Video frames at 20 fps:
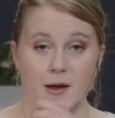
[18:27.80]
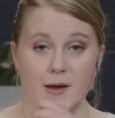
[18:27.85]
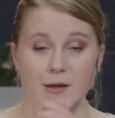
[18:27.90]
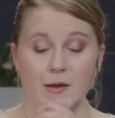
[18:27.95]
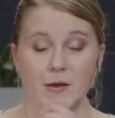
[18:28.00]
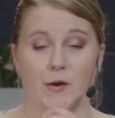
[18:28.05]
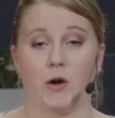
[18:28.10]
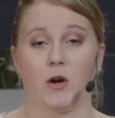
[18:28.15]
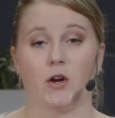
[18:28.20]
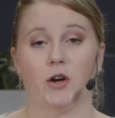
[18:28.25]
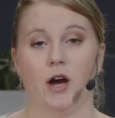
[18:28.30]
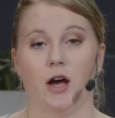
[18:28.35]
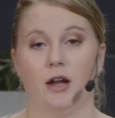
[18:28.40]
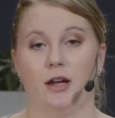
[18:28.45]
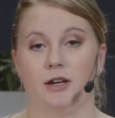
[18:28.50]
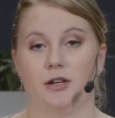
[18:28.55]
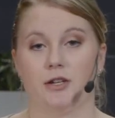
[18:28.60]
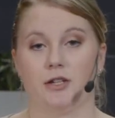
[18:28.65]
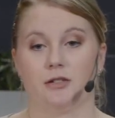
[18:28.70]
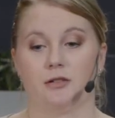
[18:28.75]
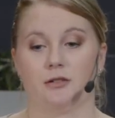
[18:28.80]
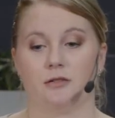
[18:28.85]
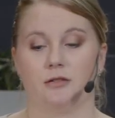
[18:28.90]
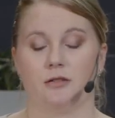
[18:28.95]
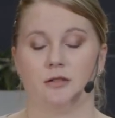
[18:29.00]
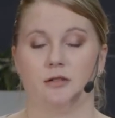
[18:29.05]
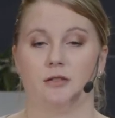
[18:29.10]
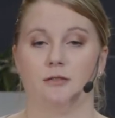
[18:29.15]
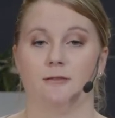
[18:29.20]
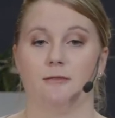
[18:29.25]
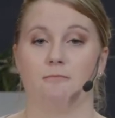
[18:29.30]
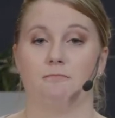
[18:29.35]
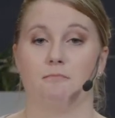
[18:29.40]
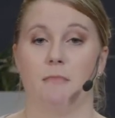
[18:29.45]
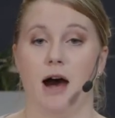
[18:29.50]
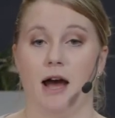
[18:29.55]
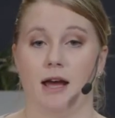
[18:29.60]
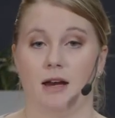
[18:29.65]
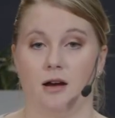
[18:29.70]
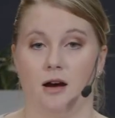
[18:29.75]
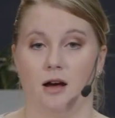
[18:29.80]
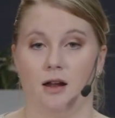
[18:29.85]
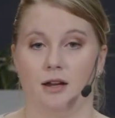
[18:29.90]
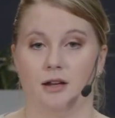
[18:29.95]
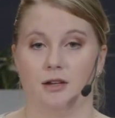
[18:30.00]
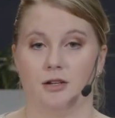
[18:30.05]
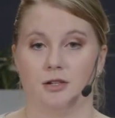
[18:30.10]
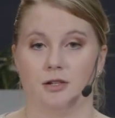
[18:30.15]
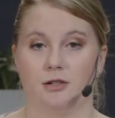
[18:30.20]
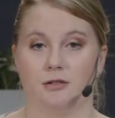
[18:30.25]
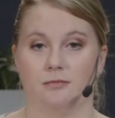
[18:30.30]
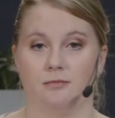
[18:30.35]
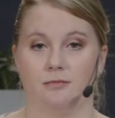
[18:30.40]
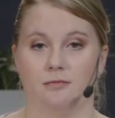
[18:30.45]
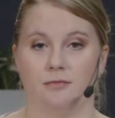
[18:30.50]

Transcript: Your knowledge, my knowledge,